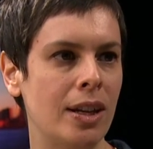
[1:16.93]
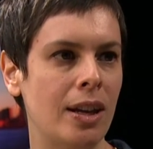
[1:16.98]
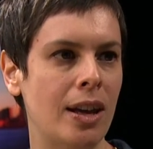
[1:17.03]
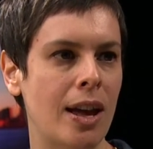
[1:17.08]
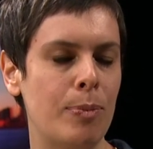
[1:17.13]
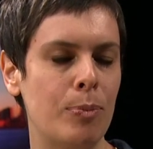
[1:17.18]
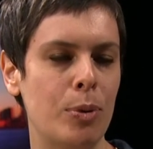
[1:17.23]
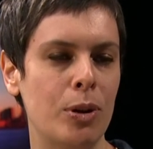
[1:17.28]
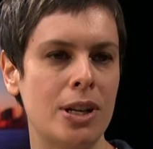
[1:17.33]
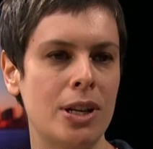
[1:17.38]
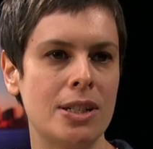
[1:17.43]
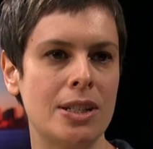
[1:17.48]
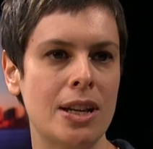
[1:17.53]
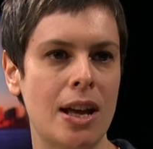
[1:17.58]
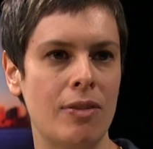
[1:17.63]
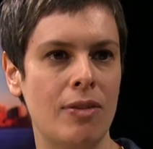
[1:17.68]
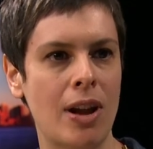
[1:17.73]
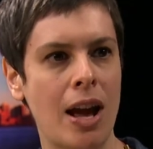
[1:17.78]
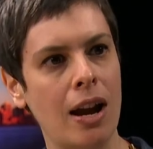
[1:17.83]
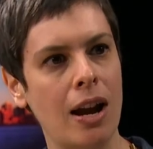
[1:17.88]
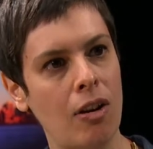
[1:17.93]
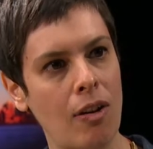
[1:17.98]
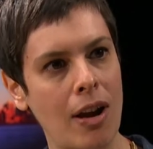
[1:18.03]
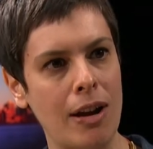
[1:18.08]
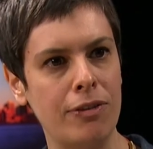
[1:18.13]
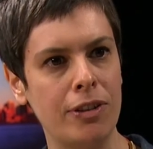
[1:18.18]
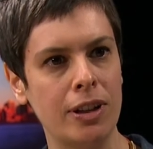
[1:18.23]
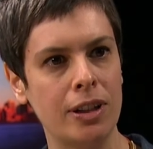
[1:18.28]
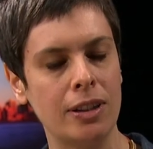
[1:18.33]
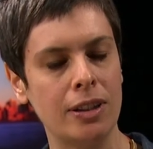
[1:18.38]
Mm -hmm. I mm-hmm. put it down not
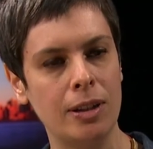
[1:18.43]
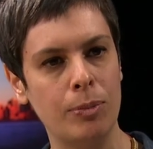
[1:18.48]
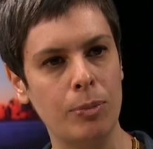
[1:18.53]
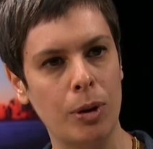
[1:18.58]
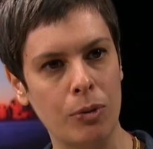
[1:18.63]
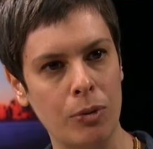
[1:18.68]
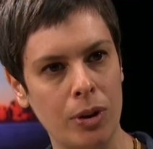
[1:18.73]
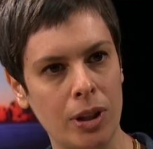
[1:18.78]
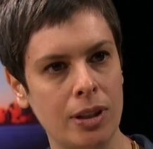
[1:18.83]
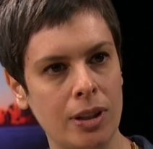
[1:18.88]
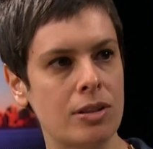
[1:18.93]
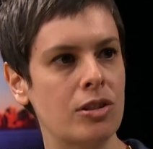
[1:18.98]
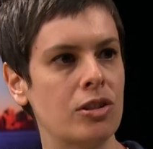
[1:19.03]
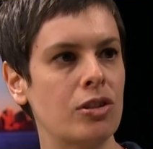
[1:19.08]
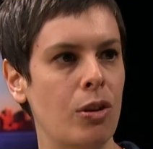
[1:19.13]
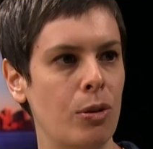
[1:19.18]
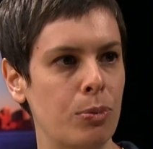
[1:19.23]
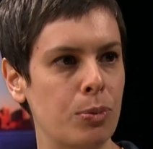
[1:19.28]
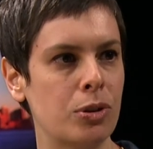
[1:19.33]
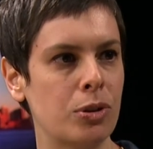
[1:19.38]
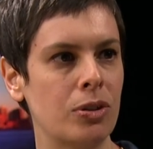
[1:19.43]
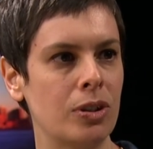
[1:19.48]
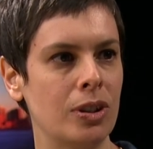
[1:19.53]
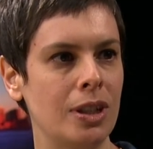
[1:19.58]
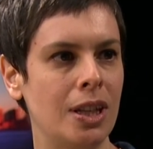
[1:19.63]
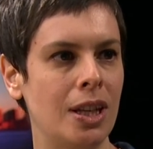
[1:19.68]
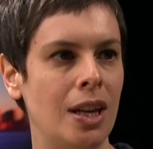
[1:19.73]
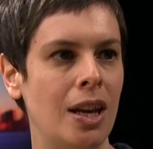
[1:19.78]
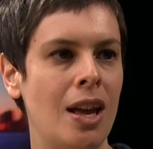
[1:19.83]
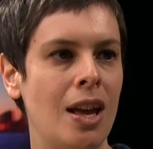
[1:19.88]
graphically, but really
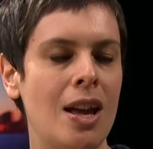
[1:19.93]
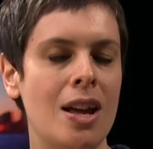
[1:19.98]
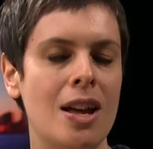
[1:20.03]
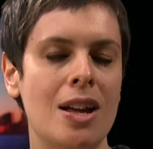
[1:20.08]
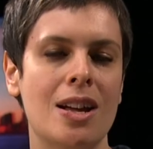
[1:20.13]
sculpturally. Yeah.